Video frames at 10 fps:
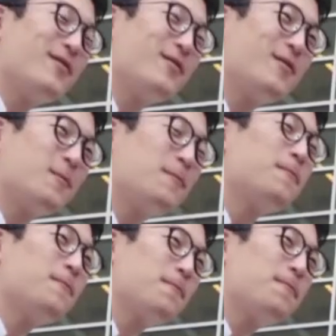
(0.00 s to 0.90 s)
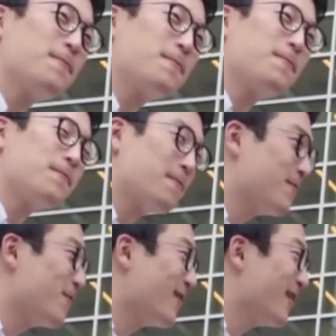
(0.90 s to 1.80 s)
first-year dorms, is a very
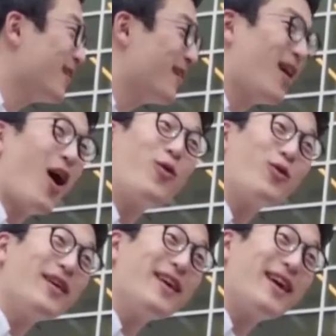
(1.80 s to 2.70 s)
popular choice for its private